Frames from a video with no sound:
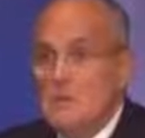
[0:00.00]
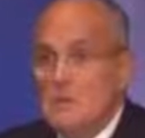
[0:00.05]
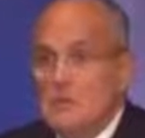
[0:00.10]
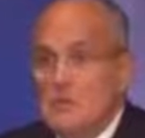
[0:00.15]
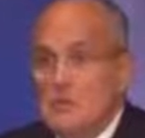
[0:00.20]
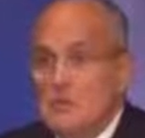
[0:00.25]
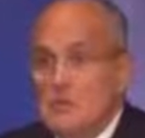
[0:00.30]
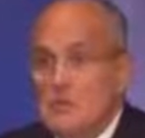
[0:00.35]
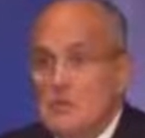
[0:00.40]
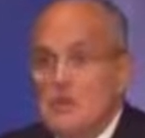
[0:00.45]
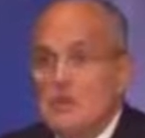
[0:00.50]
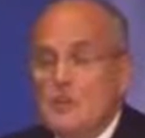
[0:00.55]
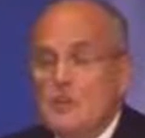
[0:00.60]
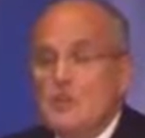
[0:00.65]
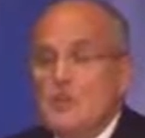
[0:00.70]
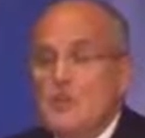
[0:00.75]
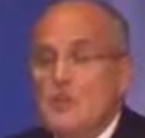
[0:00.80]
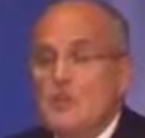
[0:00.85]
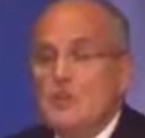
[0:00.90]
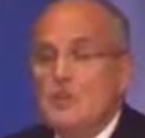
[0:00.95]
want to make sure
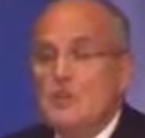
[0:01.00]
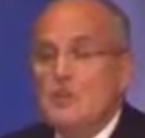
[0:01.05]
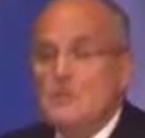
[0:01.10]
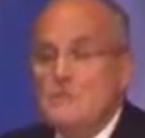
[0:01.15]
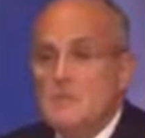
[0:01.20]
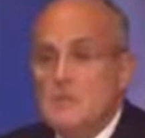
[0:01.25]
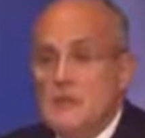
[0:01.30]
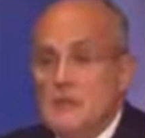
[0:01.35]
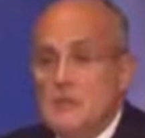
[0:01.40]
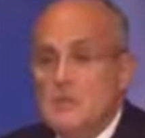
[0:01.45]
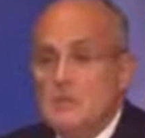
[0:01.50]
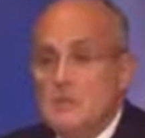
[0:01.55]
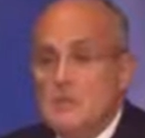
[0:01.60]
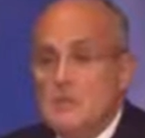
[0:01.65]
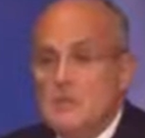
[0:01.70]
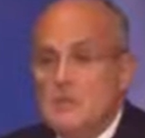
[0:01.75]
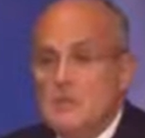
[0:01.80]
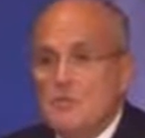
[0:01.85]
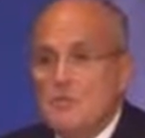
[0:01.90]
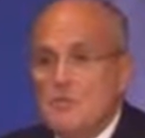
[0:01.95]
they eliminate the
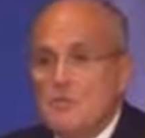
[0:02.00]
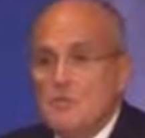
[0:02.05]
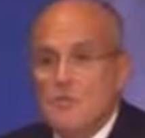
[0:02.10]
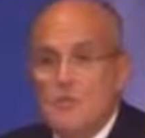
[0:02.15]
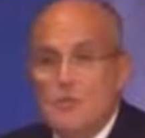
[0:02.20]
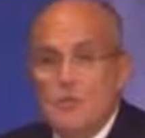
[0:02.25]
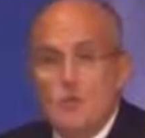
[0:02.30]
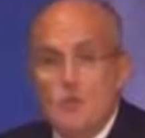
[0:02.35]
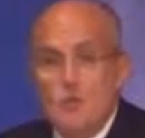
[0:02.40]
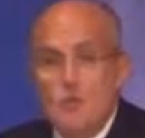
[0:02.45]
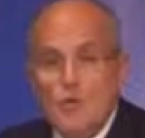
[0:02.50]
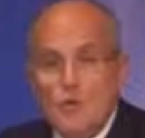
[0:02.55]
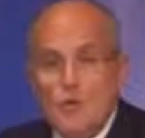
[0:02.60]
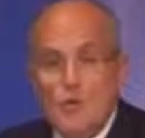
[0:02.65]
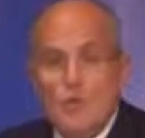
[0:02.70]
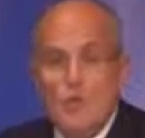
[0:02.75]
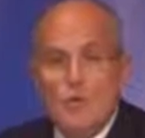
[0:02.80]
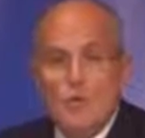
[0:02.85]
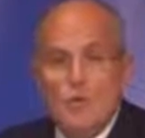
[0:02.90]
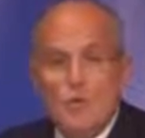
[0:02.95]
people
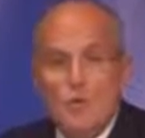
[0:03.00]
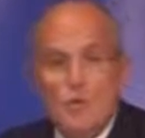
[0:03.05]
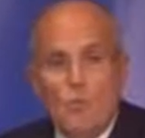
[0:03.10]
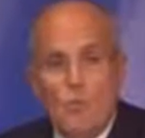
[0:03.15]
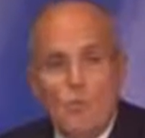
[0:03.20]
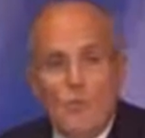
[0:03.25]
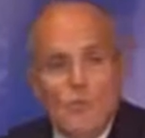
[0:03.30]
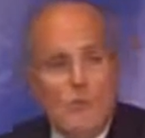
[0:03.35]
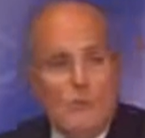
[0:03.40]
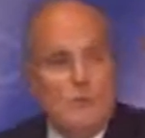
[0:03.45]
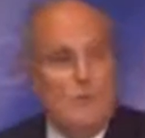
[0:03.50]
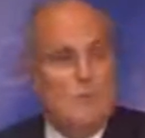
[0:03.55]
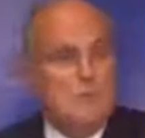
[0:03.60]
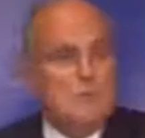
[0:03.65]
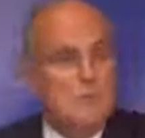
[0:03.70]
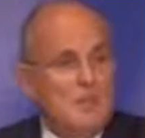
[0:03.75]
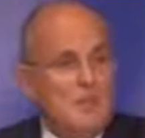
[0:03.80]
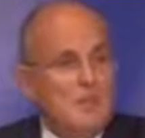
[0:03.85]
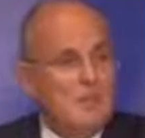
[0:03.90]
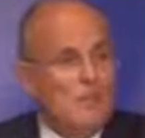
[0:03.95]
who
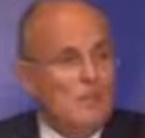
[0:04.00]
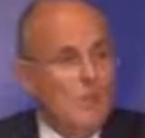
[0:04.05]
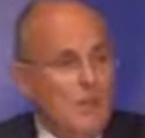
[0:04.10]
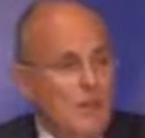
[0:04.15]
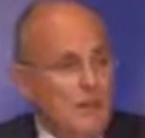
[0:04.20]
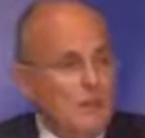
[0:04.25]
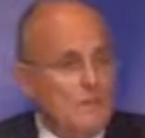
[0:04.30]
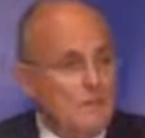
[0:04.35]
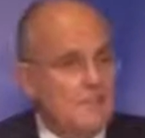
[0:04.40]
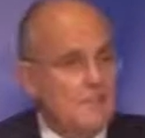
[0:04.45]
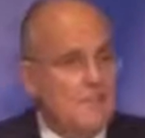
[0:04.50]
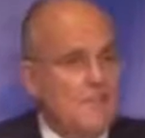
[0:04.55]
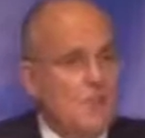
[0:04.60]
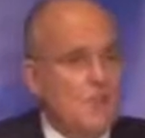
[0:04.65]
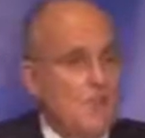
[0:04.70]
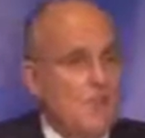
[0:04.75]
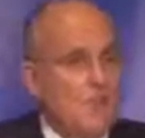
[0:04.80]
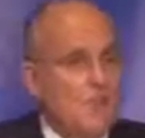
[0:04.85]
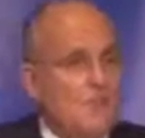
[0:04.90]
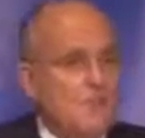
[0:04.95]
will be the ones
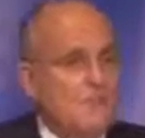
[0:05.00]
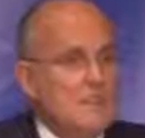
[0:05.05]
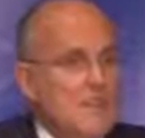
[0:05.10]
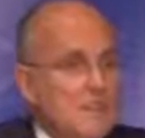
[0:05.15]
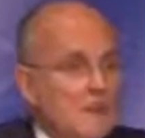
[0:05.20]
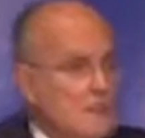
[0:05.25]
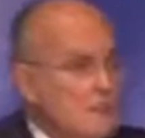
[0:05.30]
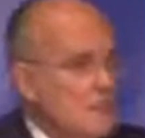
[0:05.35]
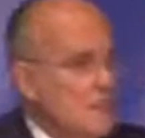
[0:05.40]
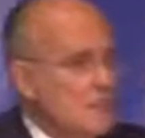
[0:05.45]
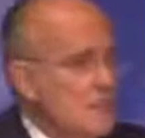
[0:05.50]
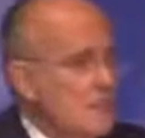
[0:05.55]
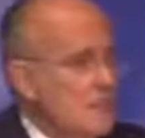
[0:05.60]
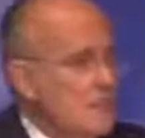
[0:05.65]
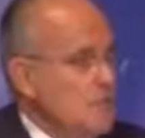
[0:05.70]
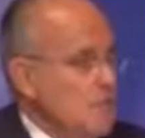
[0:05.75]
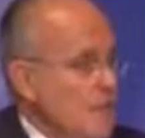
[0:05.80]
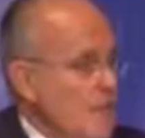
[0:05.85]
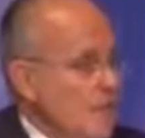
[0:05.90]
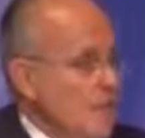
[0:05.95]
who tell
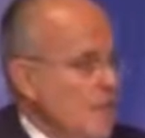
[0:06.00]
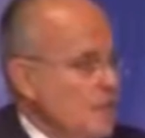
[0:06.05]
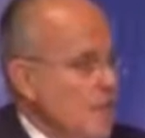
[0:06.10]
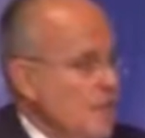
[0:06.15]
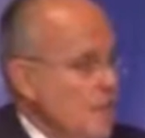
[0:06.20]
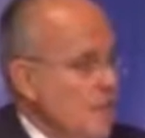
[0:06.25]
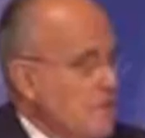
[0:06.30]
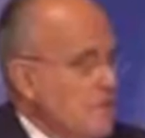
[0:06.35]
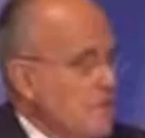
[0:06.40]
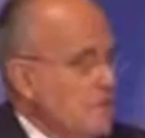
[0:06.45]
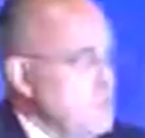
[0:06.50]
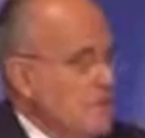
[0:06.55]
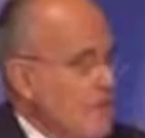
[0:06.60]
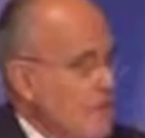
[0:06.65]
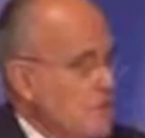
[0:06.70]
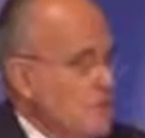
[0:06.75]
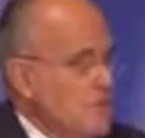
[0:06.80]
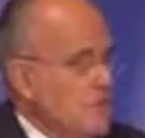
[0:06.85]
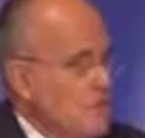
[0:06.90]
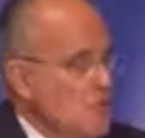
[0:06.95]
the United States, who
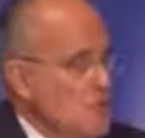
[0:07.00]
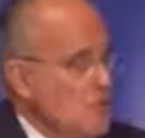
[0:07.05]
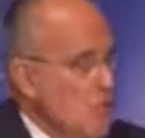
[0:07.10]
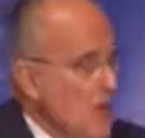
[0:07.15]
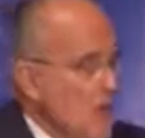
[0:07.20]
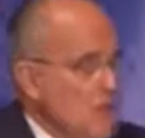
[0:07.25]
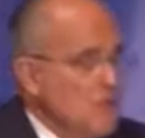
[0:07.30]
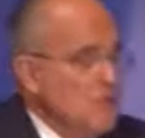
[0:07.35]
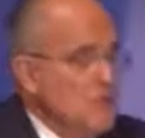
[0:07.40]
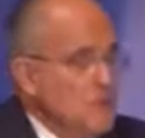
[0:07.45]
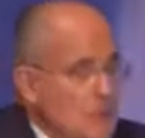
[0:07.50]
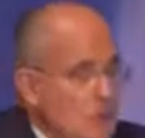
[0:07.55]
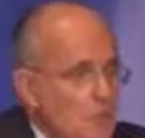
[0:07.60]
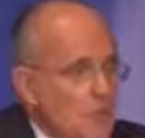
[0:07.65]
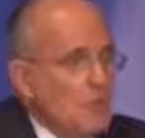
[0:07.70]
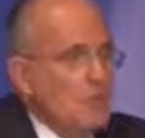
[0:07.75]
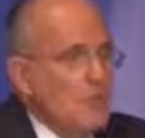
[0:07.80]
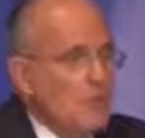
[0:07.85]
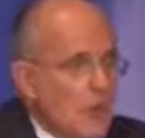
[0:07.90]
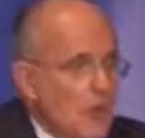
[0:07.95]
tell the UN, who
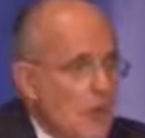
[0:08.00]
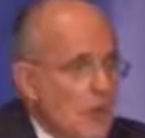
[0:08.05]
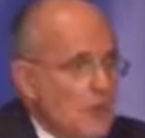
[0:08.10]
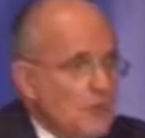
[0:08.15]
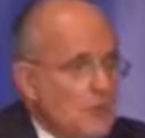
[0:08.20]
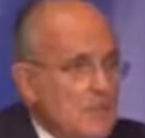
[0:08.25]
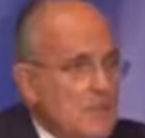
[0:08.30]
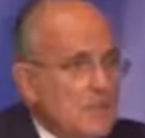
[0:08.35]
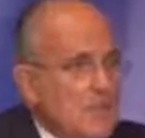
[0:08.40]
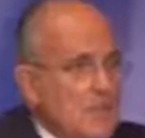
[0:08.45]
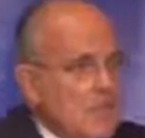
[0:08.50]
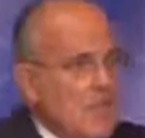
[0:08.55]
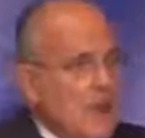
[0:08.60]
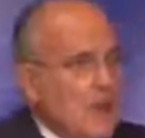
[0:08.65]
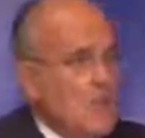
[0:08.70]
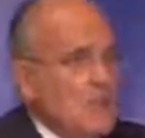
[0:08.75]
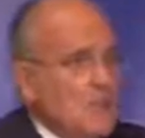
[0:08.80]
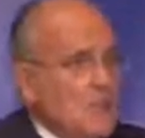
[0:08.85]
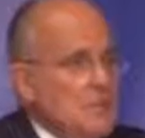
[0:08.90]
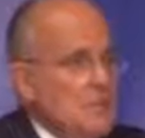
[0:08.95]
tell the world
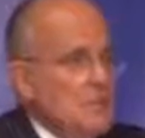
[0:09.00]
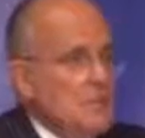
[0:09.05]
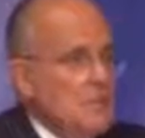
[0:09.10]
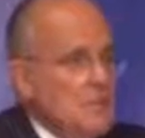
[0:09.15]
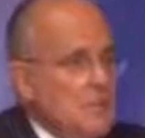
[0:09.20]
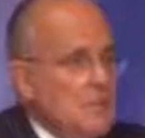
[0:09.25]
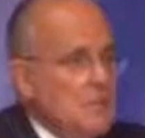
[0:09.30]
about what they're